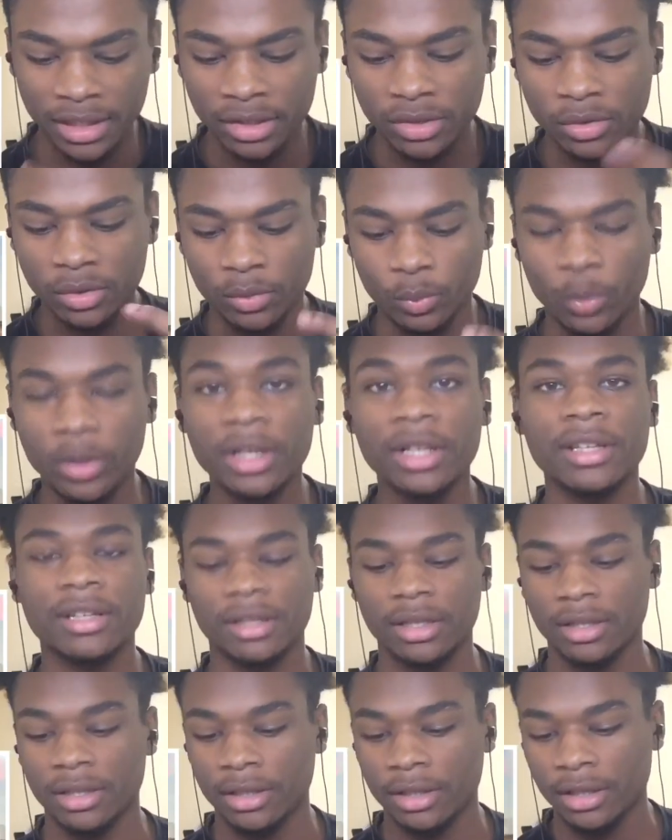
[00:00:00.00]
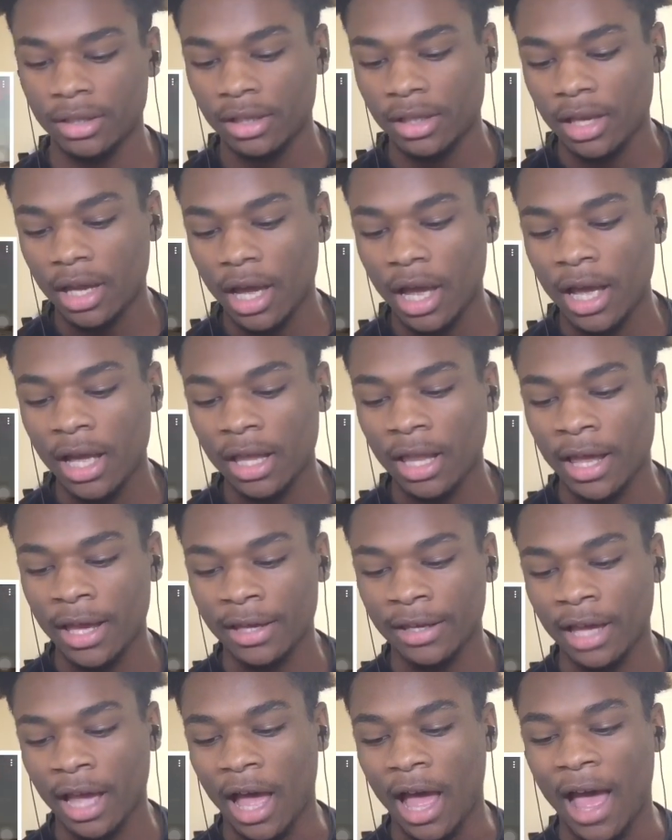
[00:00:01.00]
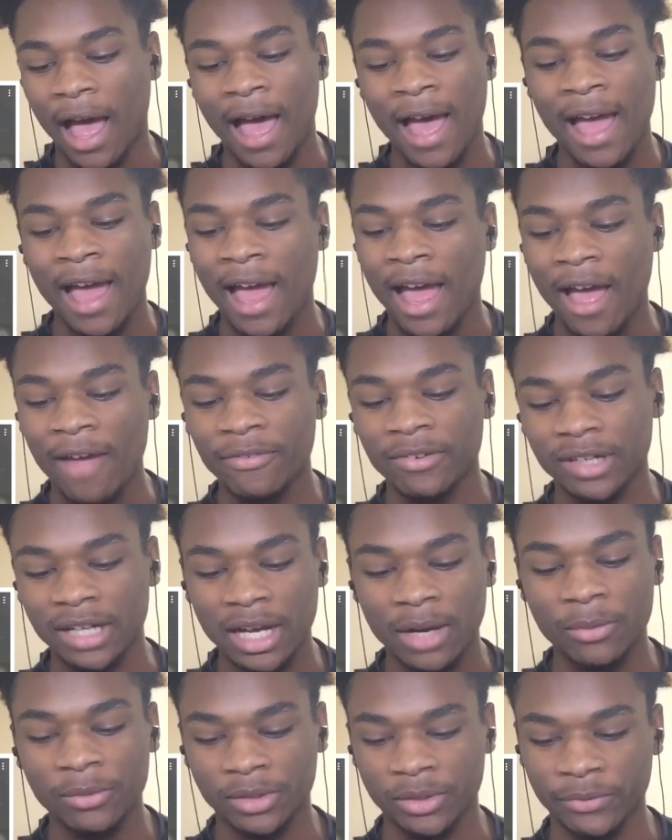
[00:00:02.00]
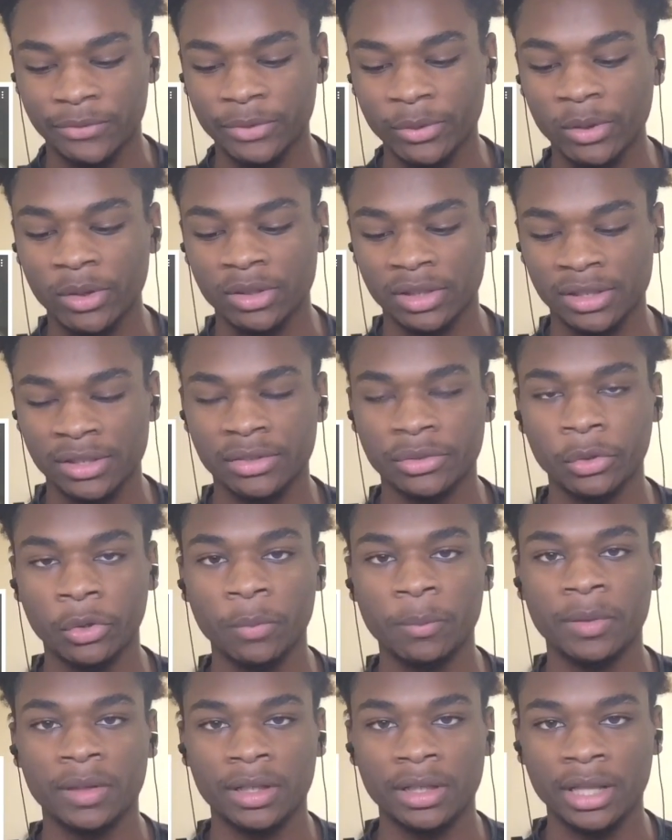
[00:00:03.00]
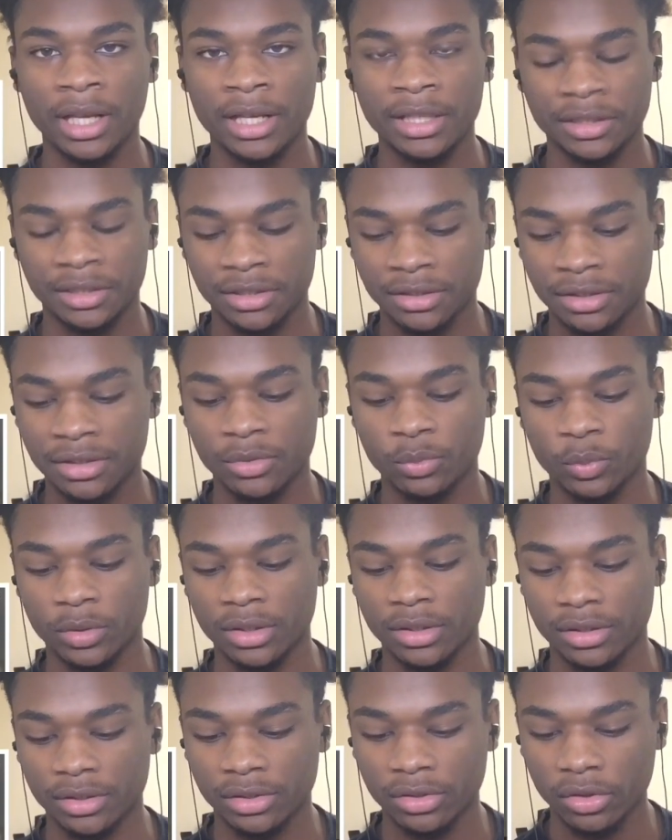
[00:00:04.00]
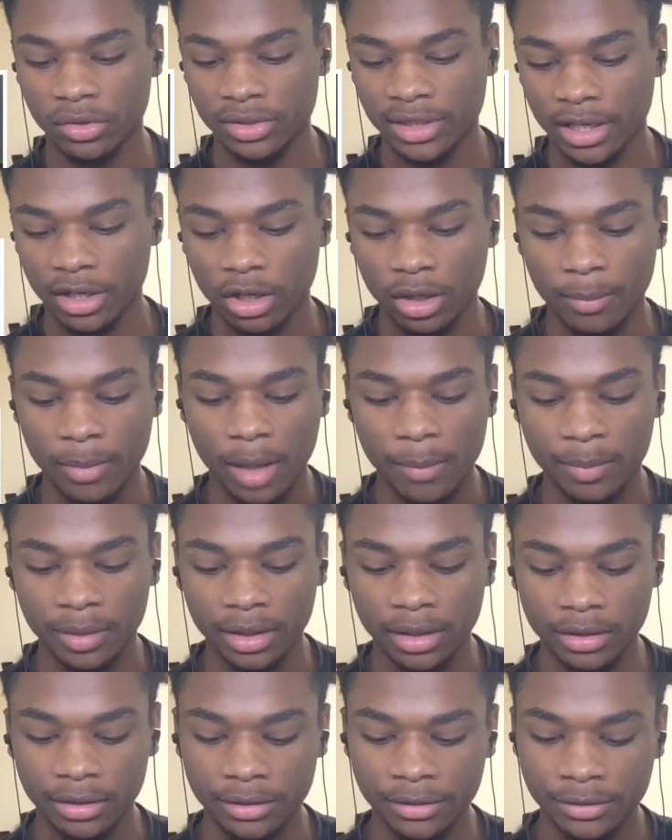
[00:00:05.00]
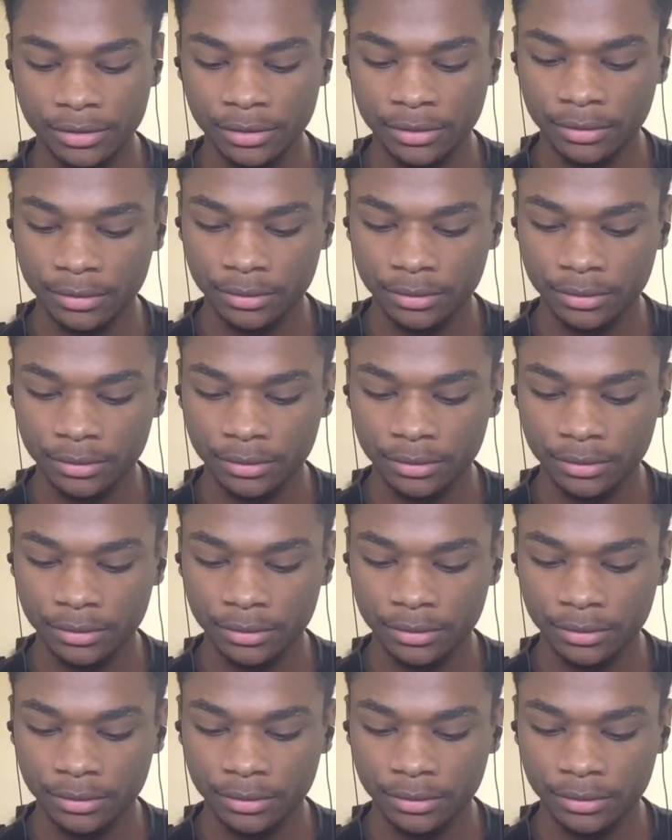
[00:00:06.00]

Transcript: is one of the, I like I, I forgot the flow on this song, but like this is one of the songs I got on my playlist